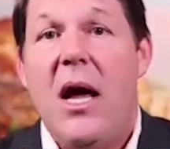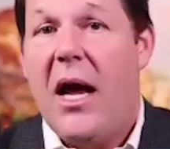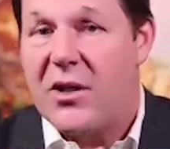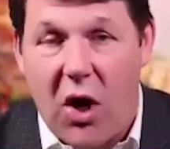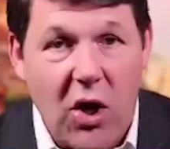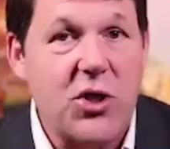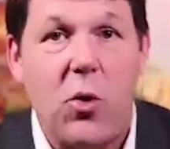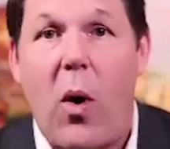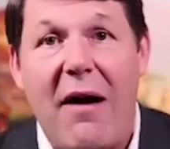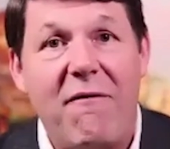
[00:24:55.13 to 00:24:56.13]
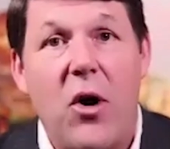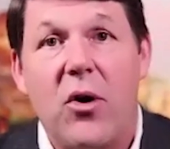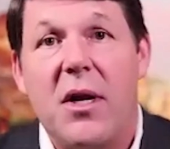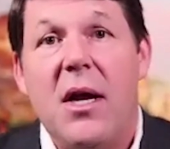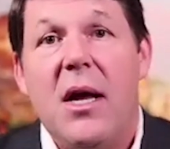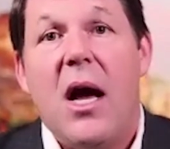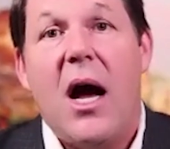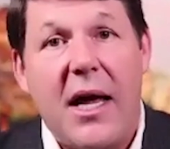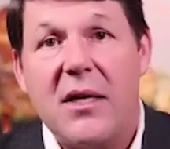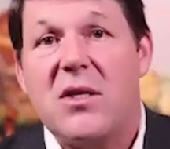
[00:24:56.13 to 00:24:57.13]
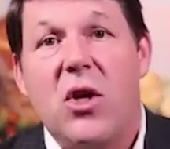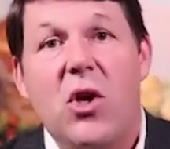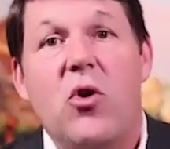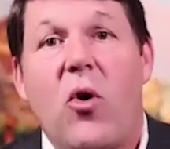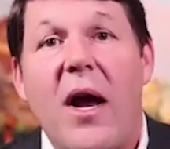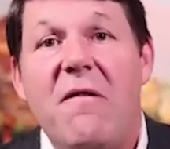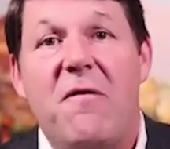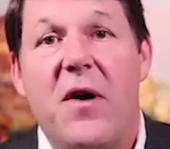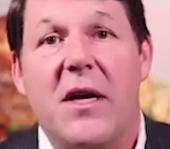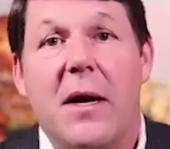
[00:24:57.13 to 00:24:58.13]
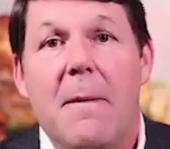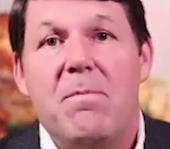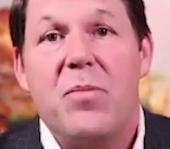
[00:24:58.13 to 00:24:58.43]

It's also why I voted against the Ukraine funding.